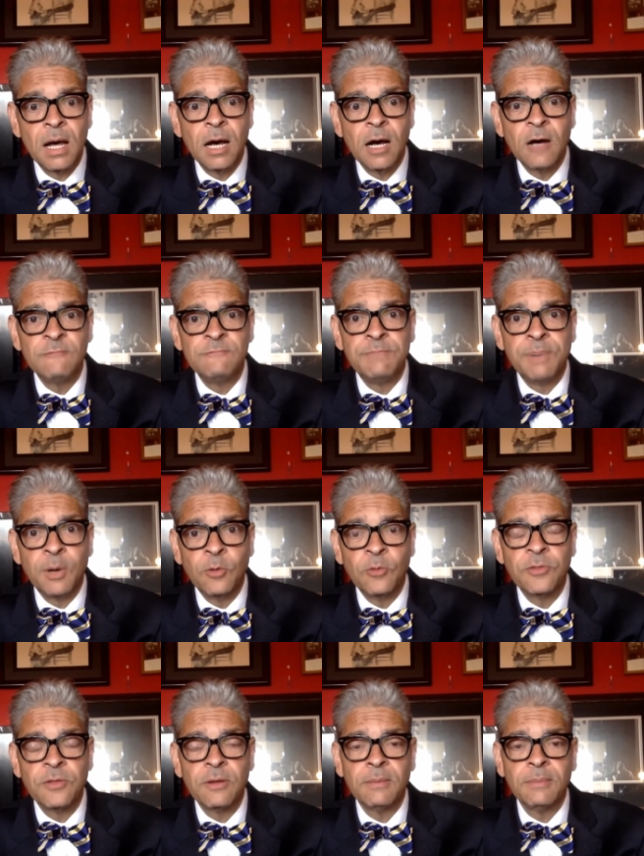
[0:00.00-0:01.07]
of both
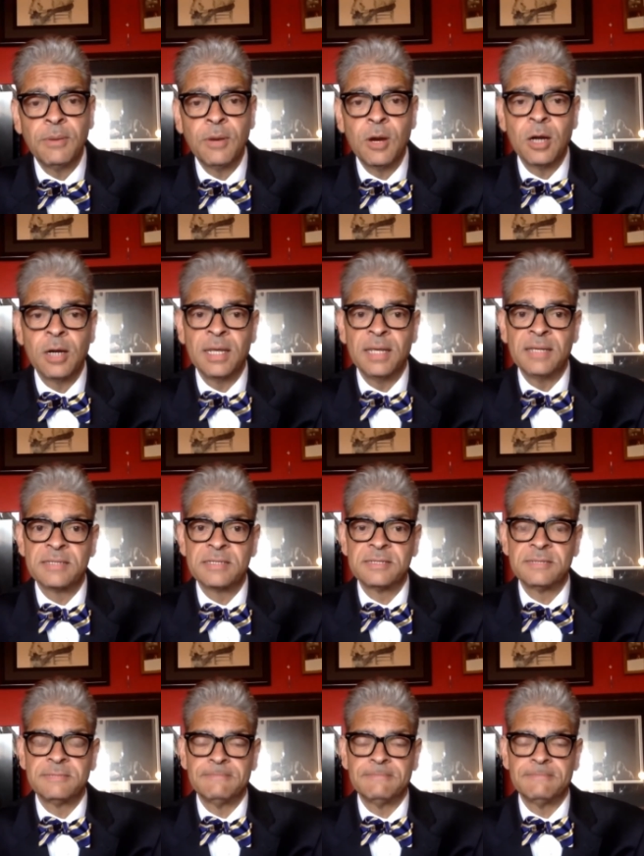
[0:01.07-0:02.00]
parties.